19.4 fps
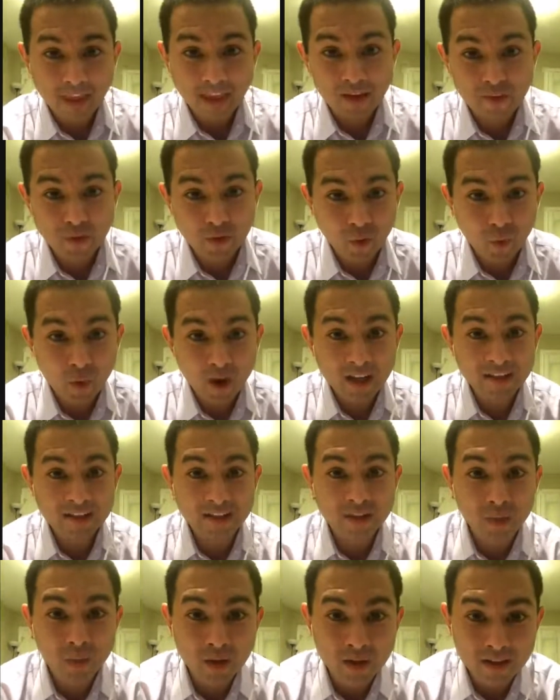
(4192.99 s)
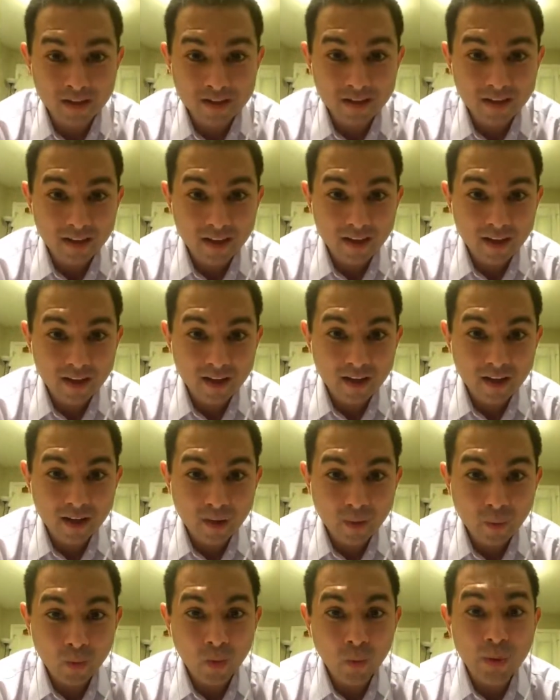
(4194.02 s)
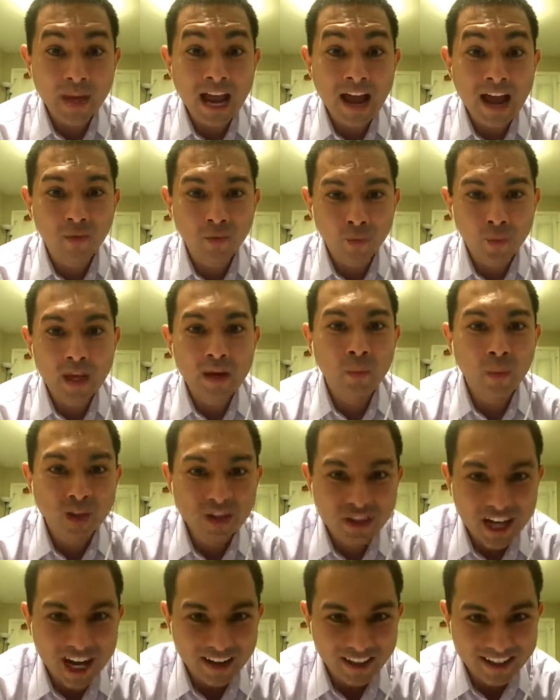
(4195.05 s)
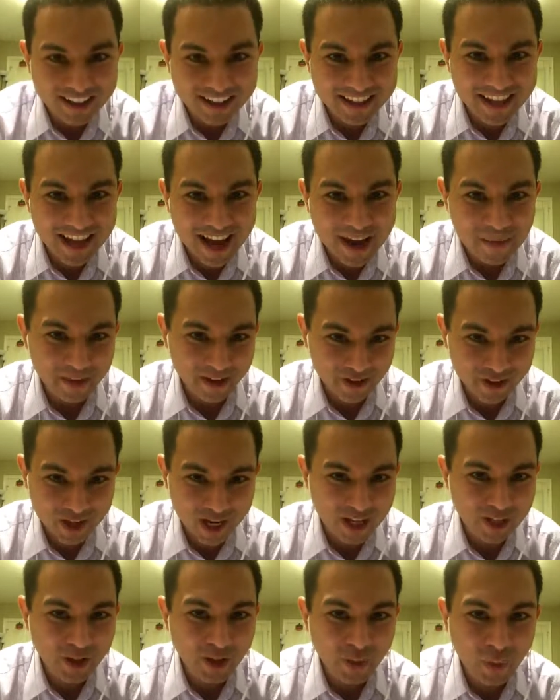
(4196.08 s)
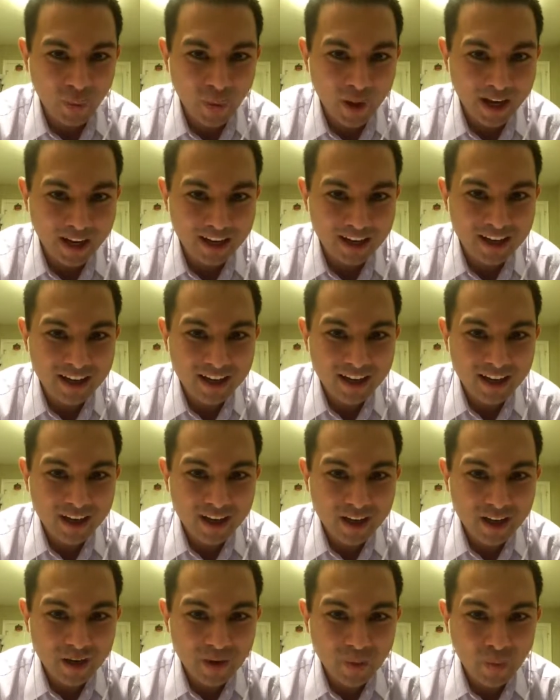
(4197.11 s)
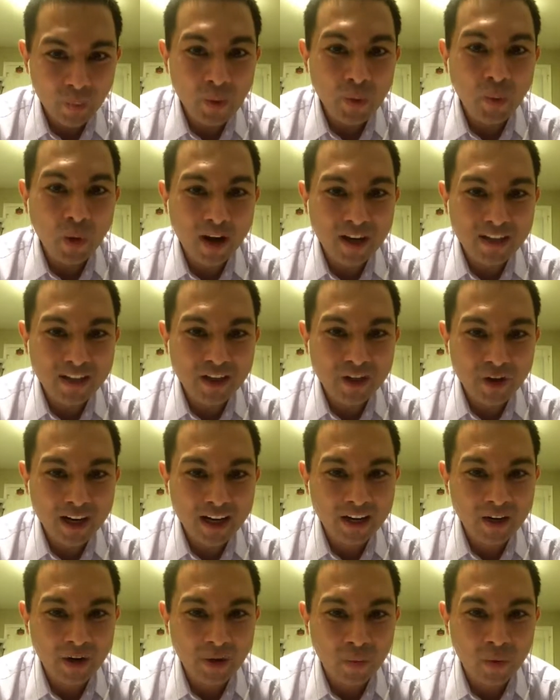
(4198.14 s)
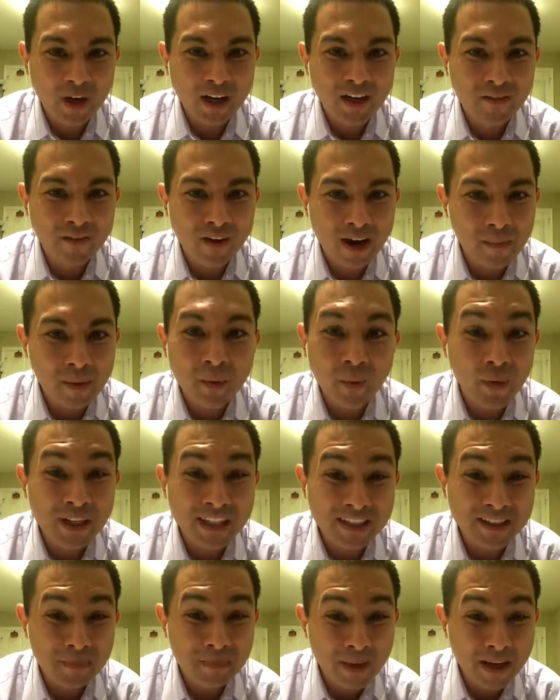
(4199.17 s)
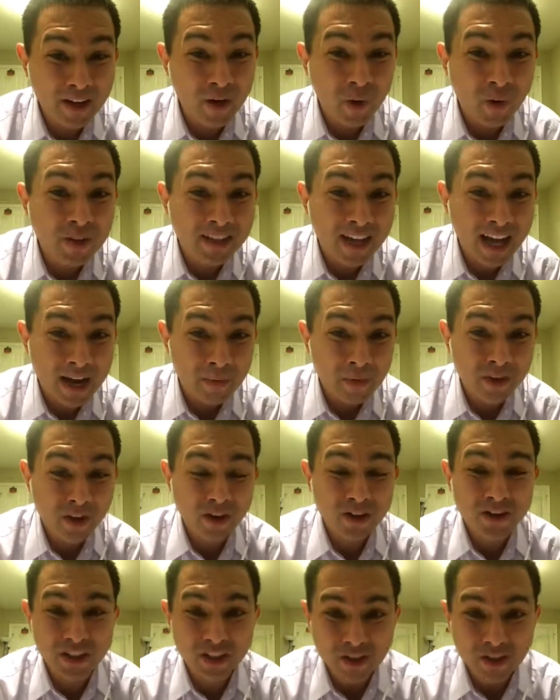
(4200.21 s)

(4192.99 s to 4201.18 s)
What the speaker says: And for us, it was, well, we had one child at the time and a child on the way. We wanted to create a work environment where we could spend our own time with our